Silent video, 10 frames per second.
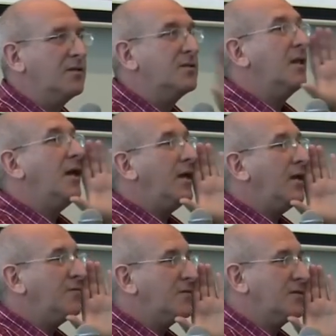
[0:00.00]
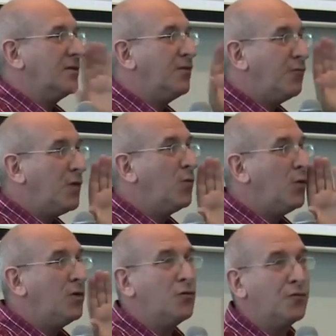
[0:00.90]
slaves, if we
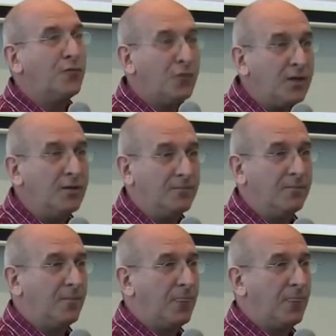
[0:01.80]
win, you're free.